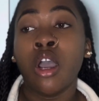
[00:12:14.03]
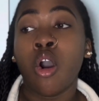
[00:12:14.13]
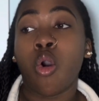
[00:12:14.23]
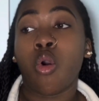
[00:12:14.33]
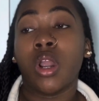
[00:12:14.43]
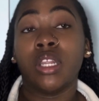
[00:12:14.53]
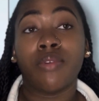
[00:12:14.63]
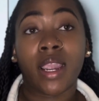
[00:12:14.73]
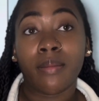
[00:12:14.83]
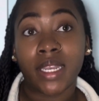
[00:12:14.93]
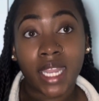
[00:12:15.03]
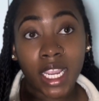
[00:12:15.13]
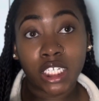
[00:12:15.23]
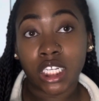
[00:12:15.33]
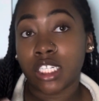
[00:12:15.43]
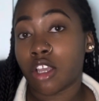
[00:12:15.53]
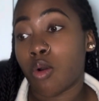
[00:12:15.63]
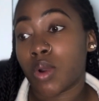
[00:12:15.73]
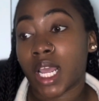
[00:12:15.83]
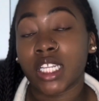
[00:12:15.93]
or any recommendations on
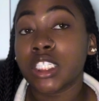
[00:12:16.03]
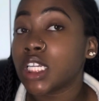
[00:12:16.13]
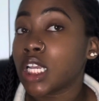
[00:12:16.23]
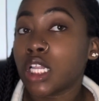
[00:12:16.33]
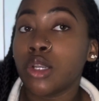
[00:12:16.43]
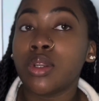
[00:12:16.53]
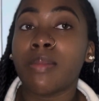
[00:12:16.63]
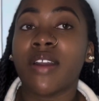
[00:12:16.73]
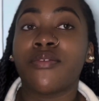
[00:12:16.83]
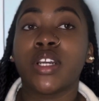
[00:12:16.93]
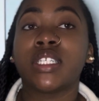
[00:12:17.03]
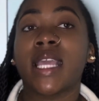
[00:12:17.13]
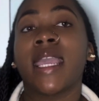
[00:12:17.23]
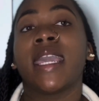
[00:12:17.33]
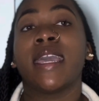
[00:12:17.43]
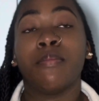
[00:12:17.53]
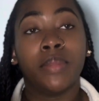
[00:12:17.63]
what I should include in my first aid kit,